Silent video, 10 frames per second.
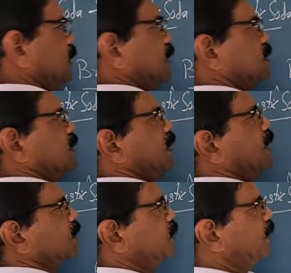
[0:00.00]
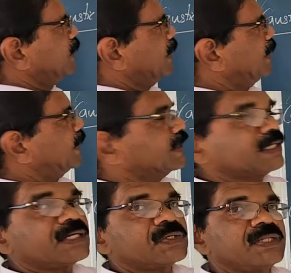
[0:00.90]
is electrode
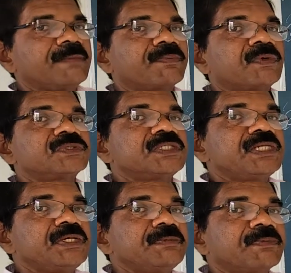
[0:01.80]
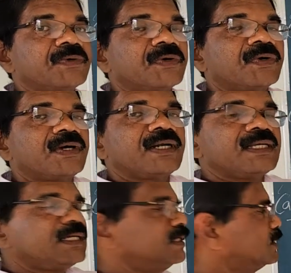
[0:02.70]
connected to the positive pole
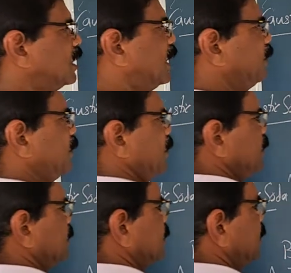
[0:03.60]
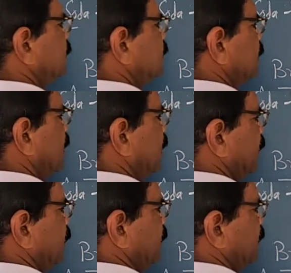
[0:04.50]
is anode. This is
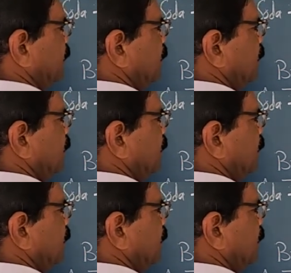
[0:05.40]
anode.